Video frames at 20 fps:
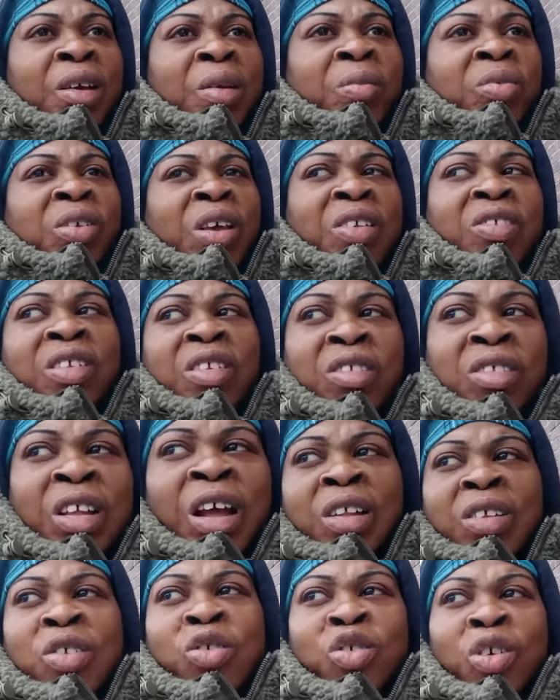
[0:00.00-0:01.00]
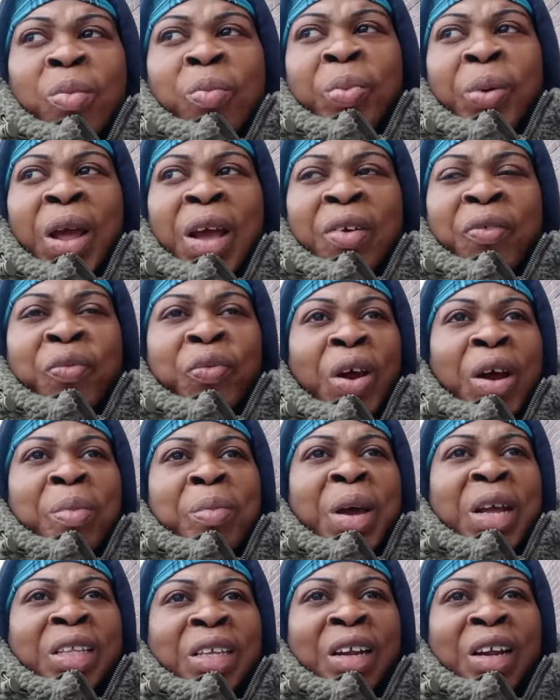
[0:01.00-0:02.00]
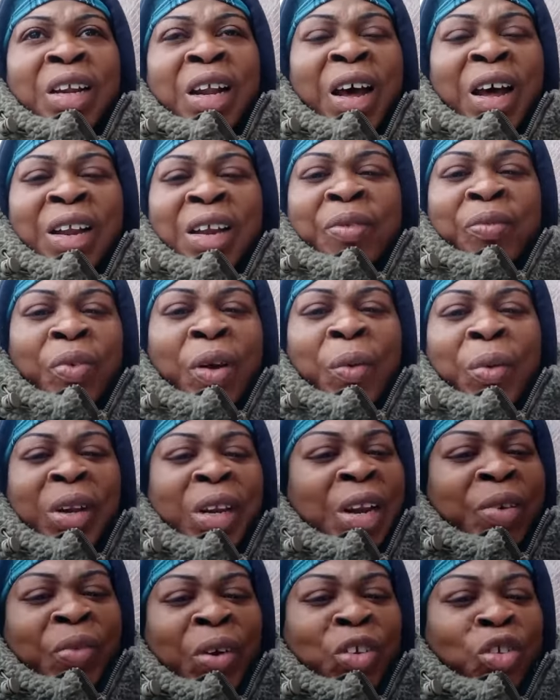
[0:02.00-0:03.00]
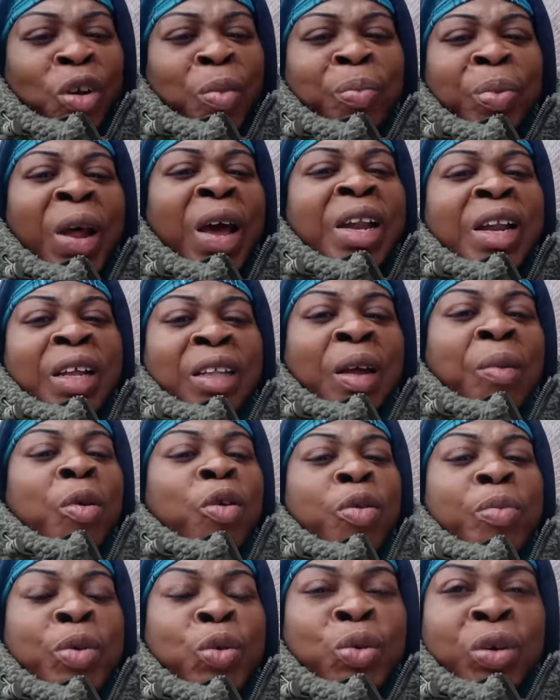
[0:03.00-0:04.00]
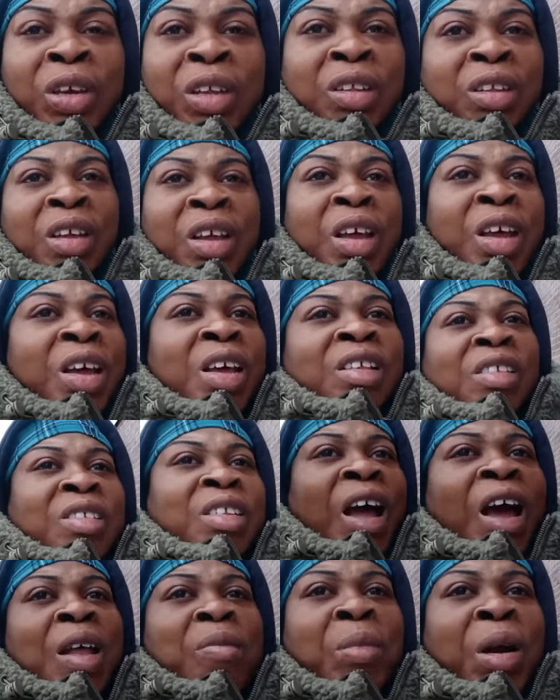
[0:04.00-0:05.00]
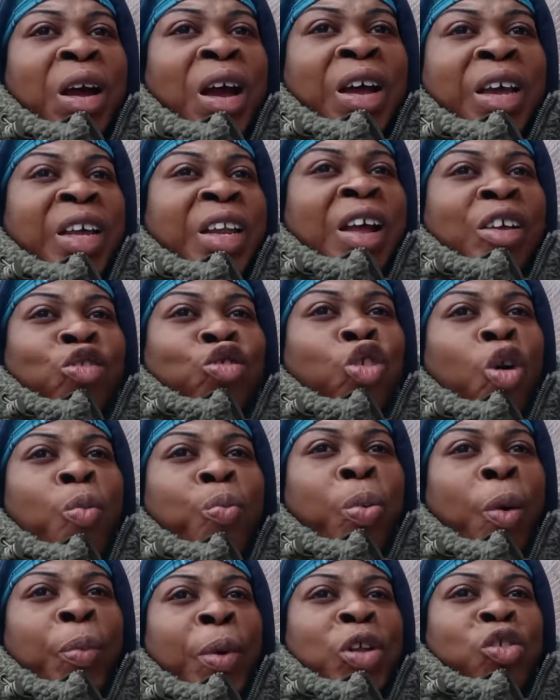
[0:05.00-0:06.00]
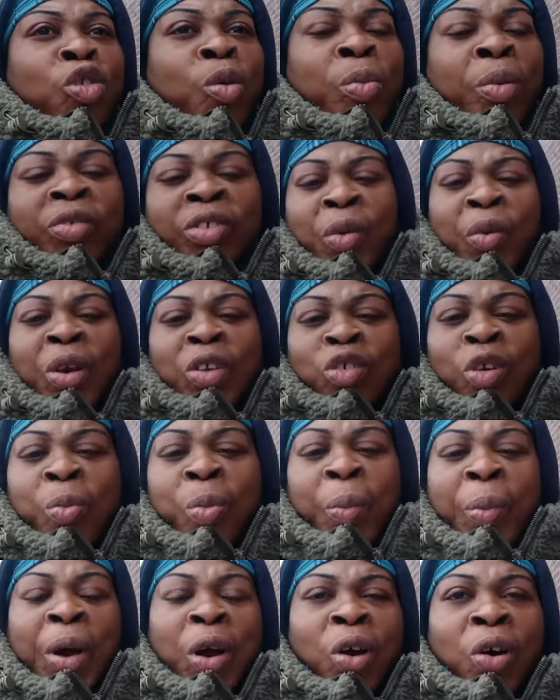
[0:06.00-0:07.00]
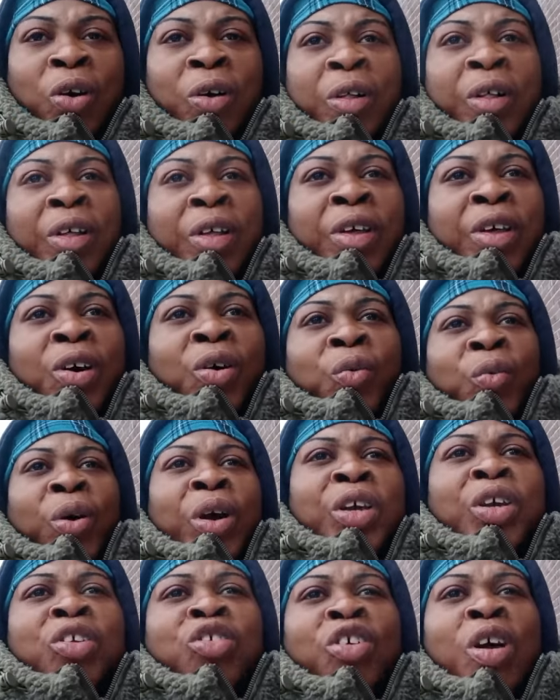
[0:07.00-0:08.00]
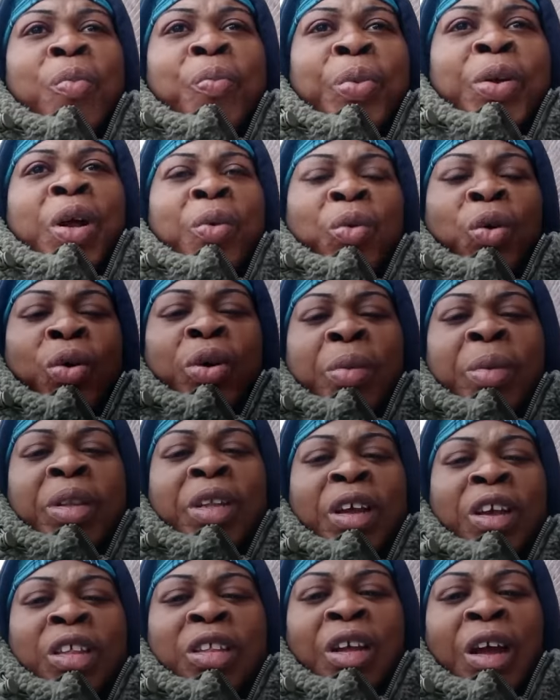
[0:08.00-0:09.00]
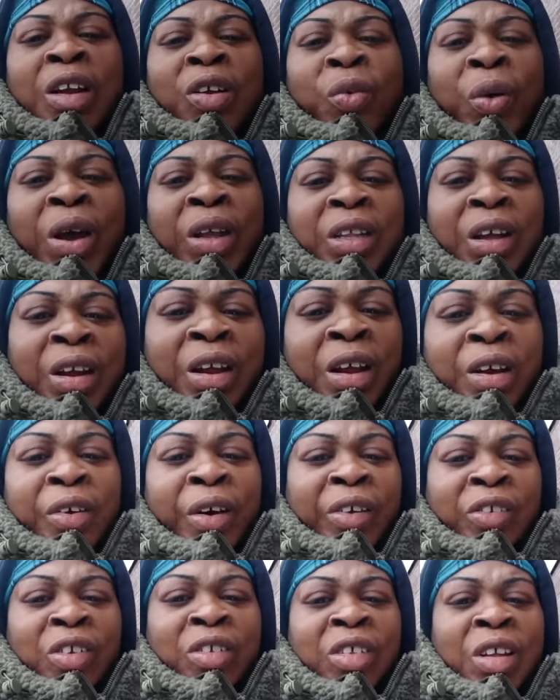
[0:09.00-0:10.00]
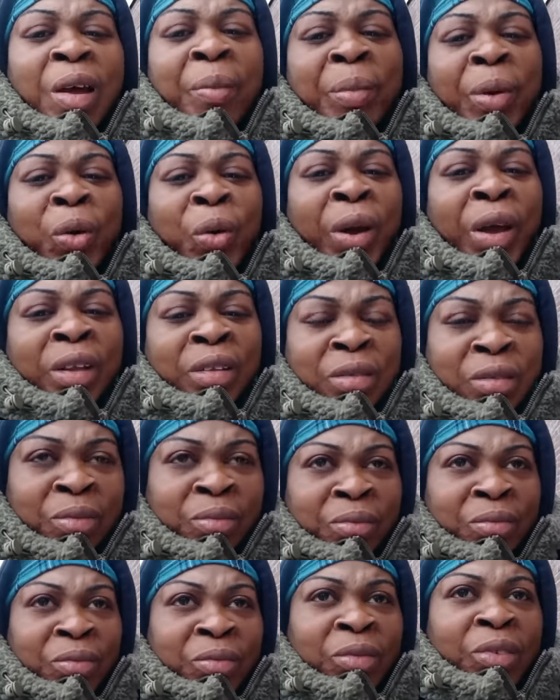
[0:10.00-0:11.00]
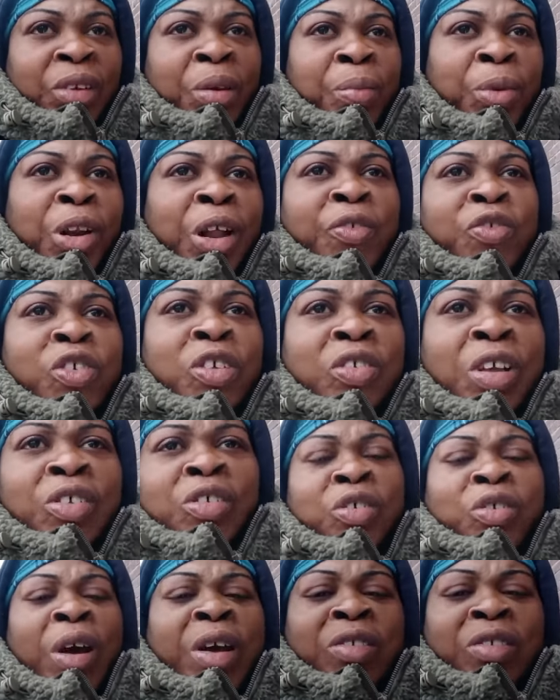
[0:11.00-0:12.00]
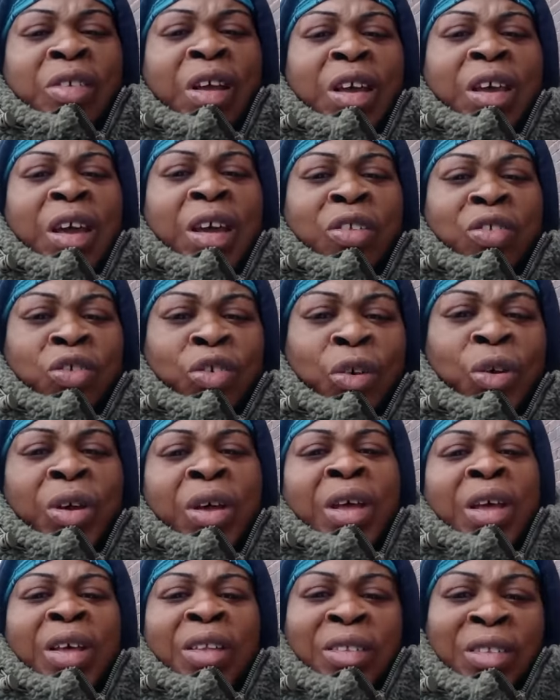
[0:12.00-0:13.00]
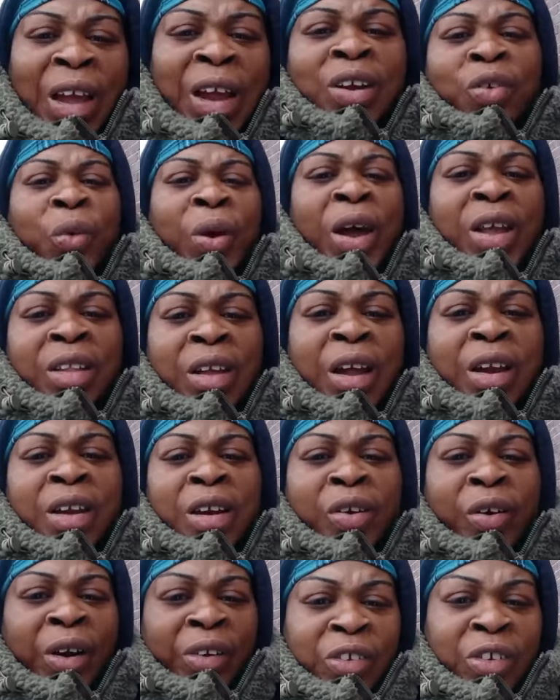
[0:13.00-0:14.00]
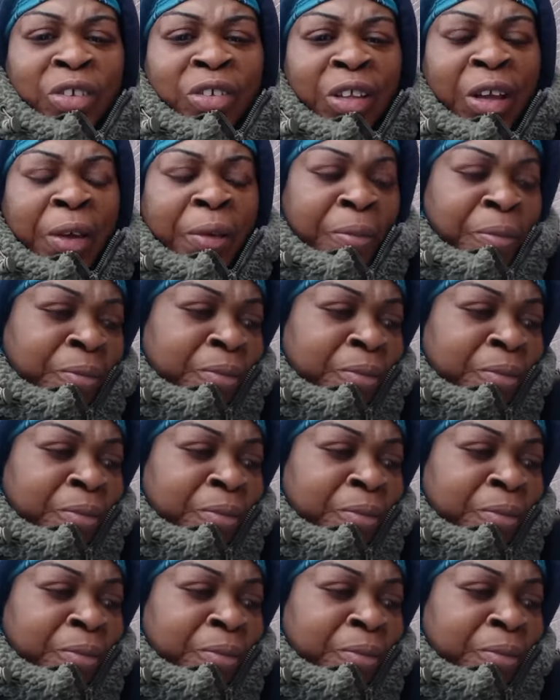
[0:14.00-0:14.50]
Say, since it start to jump like frog, me, I tell a darling, for when you never jump like that, I'm going to rebuke it. It start back again, I jump up. Say, where jump up, I go? Where are you jumping up, boy? You better turn quiet and I crutches there and be quiet. Blood of Jesus Christ is against you. Turn quiet and the crutches there.